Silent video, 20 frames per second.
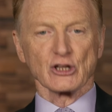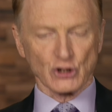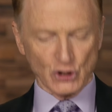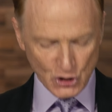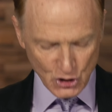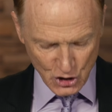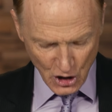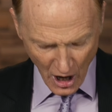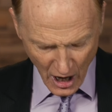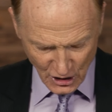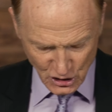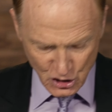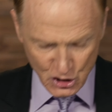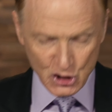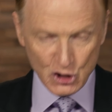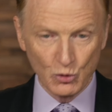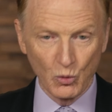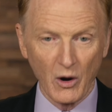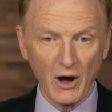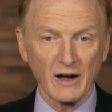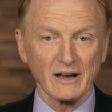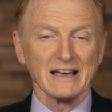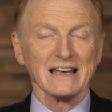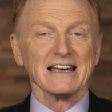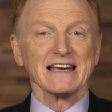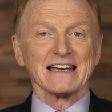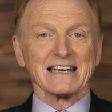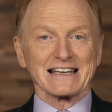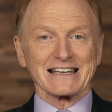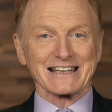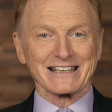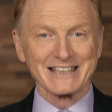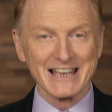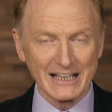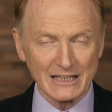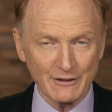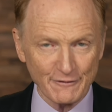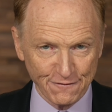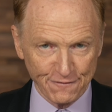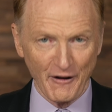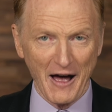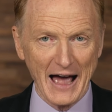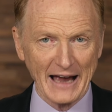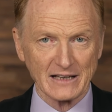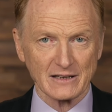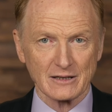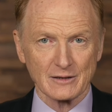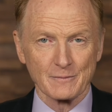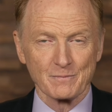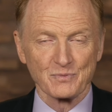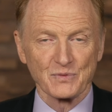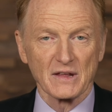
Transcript: Joshua didn't fight.